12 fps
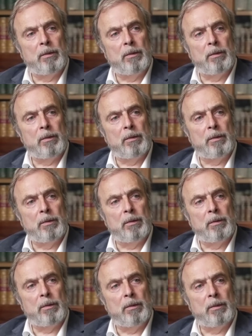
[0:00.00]

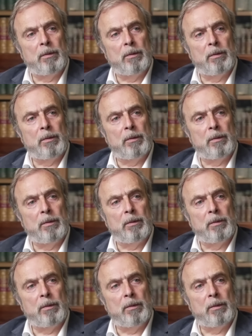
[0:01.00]

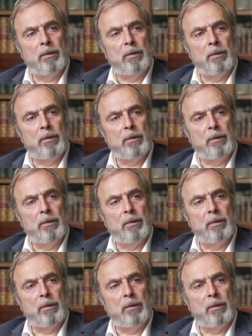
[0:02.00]

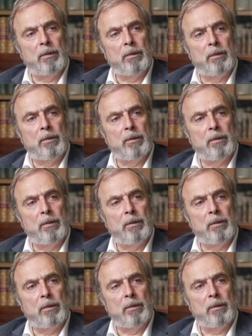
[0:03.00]

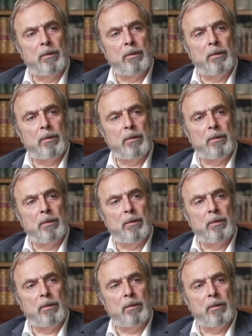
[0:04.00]
(silent)